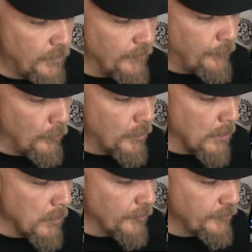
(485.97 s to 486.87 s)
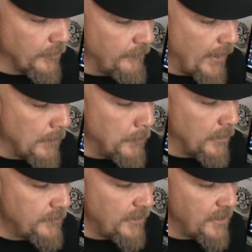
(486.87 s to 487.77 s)
with the full commercial
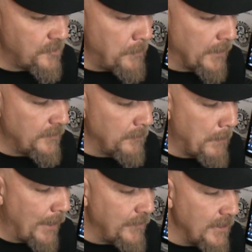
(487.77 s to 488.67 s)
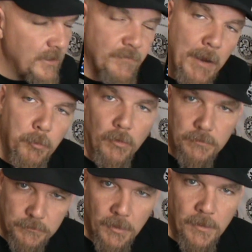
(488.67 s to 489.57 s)
availability expected by the end of
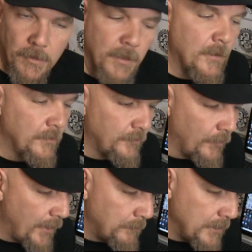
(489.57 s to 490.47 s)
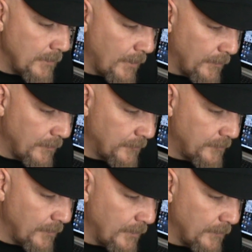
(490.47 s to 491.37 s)
April. So that'd be
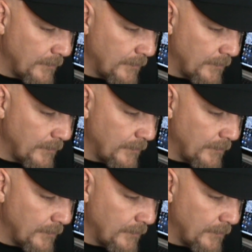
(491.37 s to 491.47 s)
that's